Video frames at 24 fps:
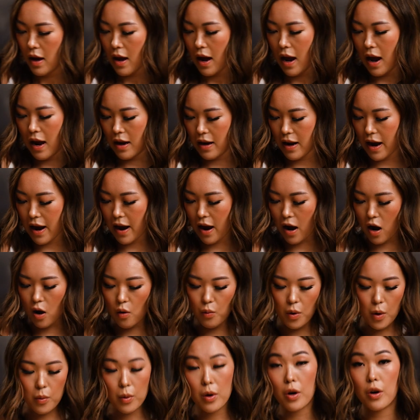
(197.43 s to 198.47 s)
And now
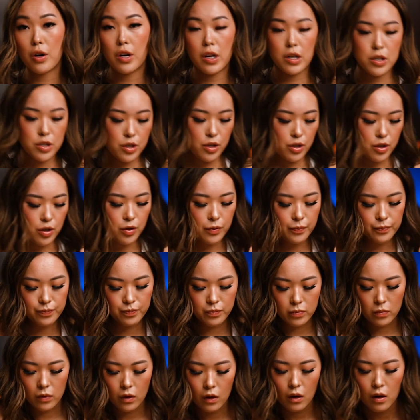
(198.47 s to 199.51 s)
what we're going to do
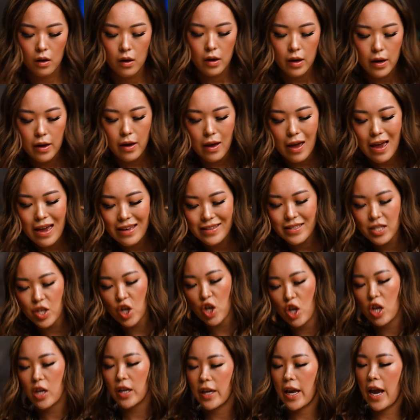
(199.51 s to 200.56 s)
is
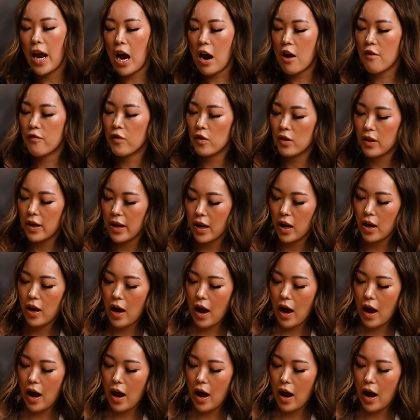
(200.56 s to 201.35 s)
carefully